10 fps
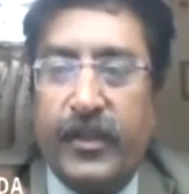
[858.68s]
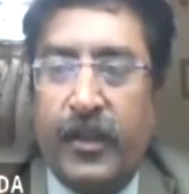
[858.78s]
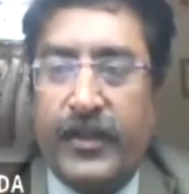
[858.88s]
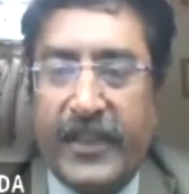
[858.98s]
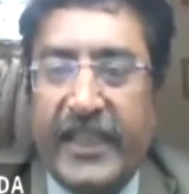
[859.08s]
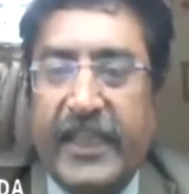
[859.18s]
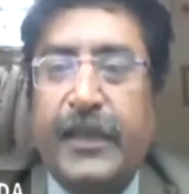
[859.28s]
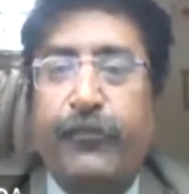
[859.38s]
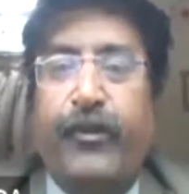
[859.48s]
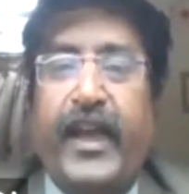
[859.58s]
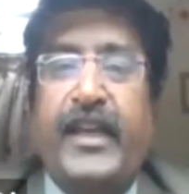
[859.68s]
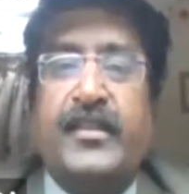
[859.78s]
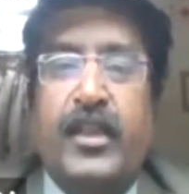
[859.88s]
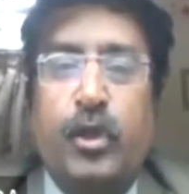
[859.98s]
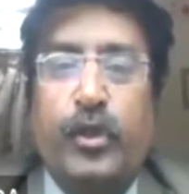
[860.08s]
scheme-wise,
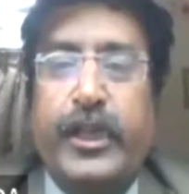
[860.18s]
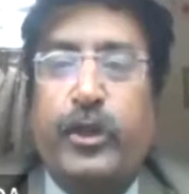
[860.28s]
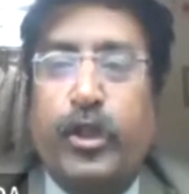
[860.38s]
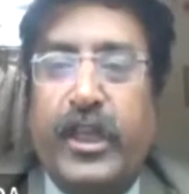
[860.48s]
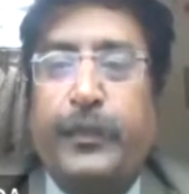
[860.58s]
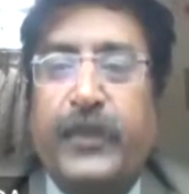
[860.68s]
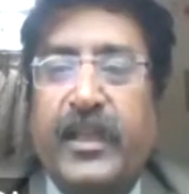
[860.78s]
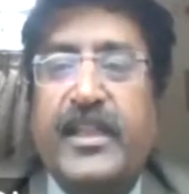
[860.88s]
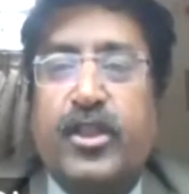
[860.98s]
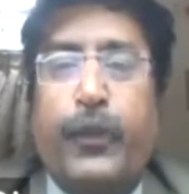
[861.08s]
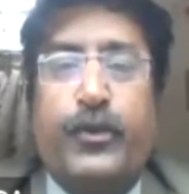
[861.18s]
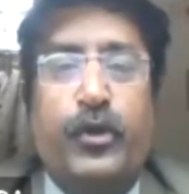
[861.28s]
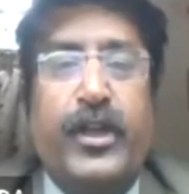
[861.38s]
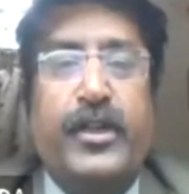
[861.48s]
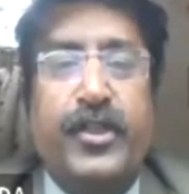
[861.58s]
you need to keep the list of
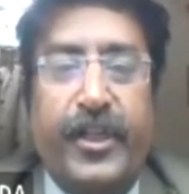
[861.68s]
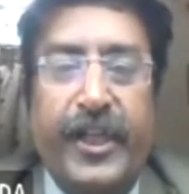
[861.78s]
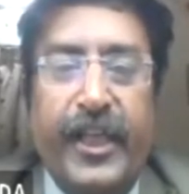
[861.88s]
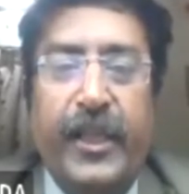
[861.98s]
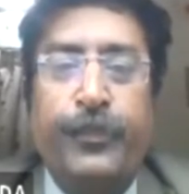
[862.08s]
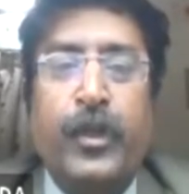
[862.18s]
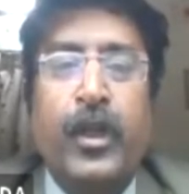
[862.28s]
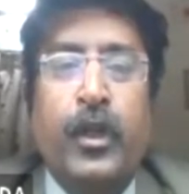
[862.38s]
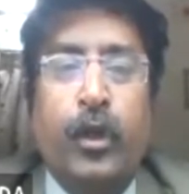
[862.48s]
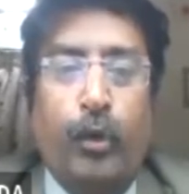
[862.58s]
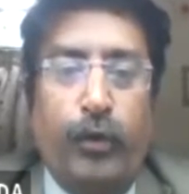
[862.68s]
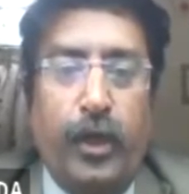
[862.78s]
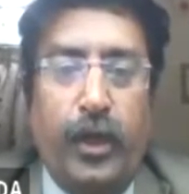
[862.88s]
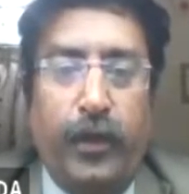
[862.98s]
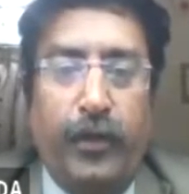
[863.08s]
students ready
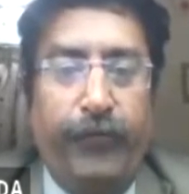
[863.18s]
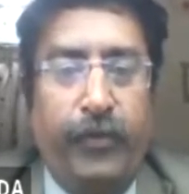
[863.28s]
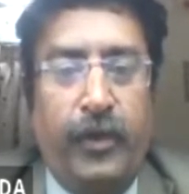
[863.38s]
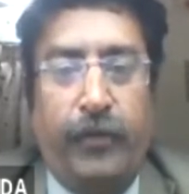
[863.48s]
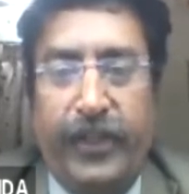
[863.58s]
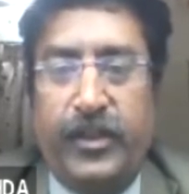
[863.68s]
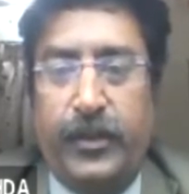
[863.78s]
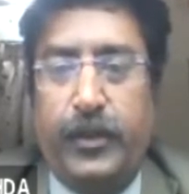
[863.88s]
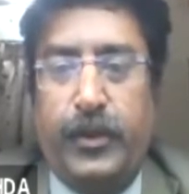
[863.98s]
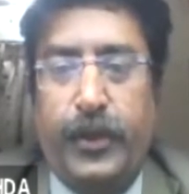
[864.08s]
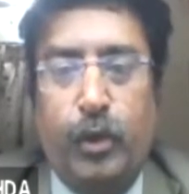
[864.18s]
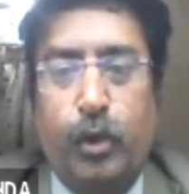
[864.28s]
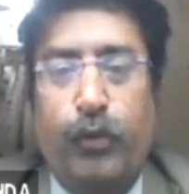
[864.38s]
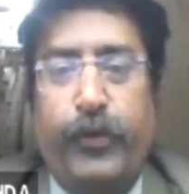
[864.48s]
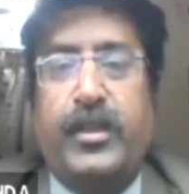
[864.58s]
with you,
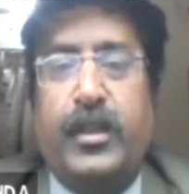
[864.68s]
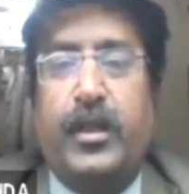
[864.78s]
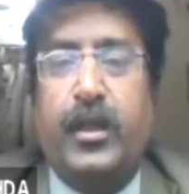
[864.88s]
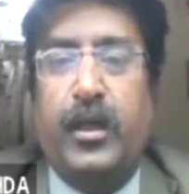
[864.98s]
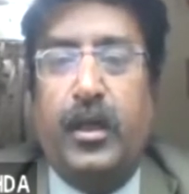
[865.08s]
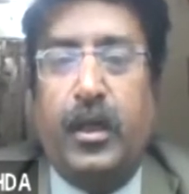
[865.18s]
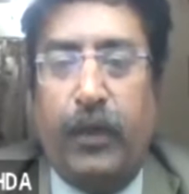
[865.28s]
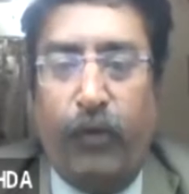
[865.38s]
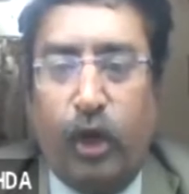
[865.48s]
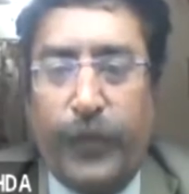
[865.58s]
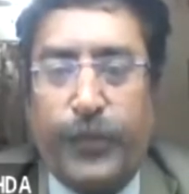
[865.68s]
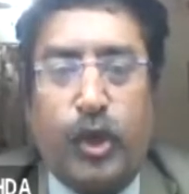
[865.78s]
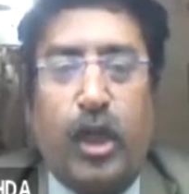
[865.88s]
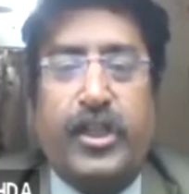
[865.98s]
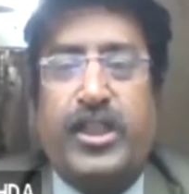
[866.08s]
with award of
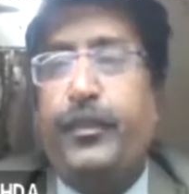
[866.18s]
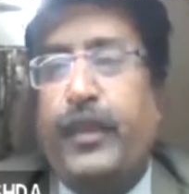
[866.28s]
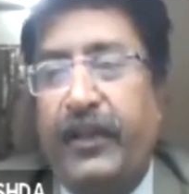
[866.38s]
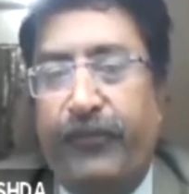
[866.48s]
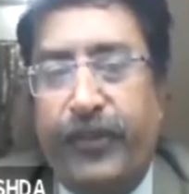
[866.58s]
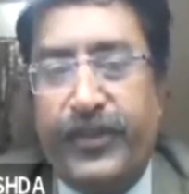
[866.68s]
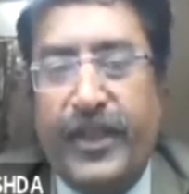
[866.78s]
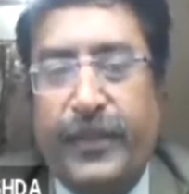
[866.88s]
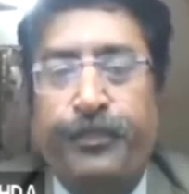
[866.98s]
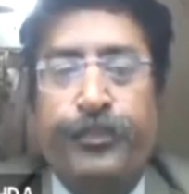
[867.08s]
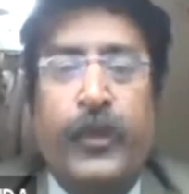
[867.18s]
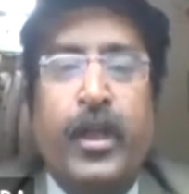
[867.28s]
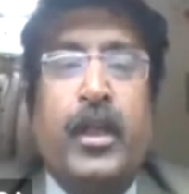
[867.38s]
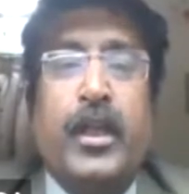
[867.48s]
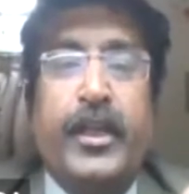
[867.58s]
scholarship and friendship,
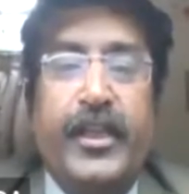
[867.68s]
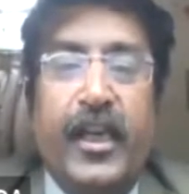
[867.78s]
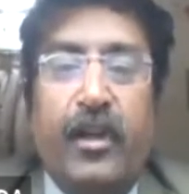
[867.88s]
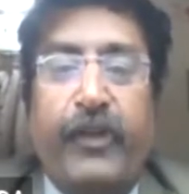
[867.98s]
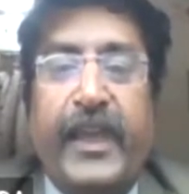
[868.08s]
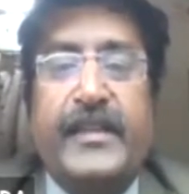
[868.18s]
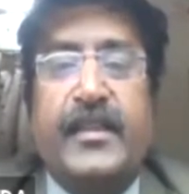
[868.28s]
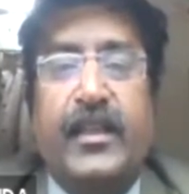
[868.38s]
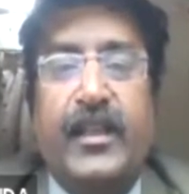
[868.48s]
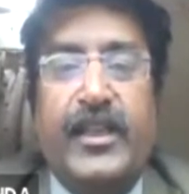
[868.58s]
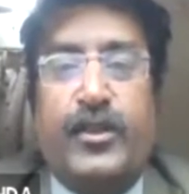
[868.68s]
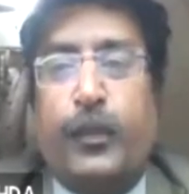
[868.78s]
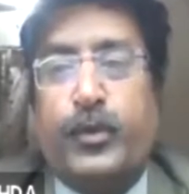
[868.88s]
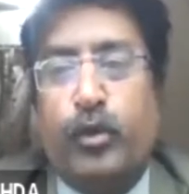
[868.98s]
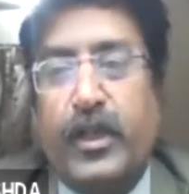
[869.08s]
year-wise lists
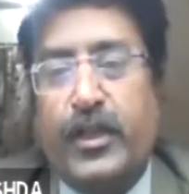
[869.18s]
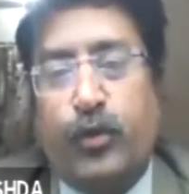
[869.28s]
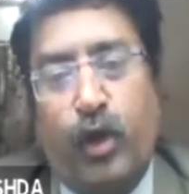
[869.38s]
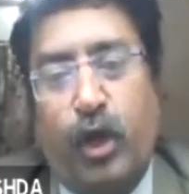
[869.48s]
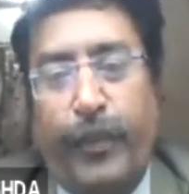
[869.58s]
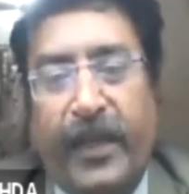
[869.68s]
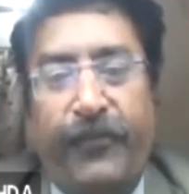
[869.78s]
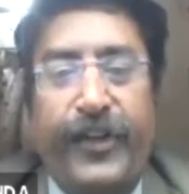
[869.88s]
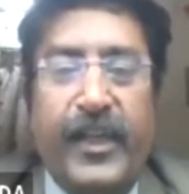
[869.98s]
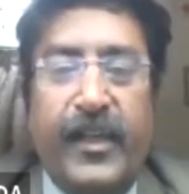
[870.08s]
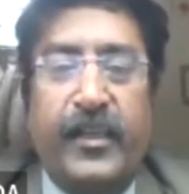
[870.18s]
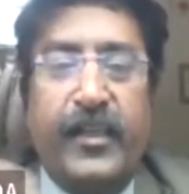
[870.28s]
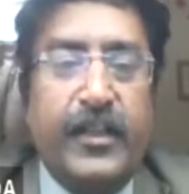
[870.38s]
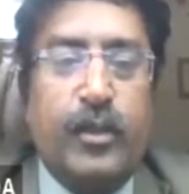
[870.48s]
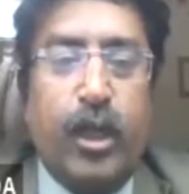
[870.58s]
of students who have benefited under
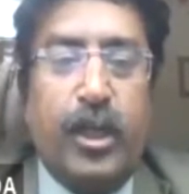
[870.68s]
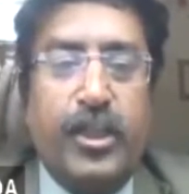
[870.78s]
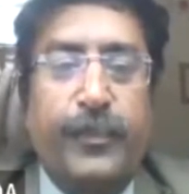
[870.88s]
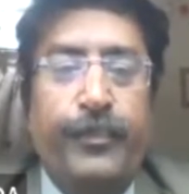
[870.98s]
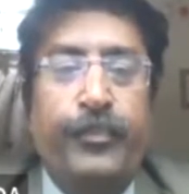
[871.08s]
this scholarship,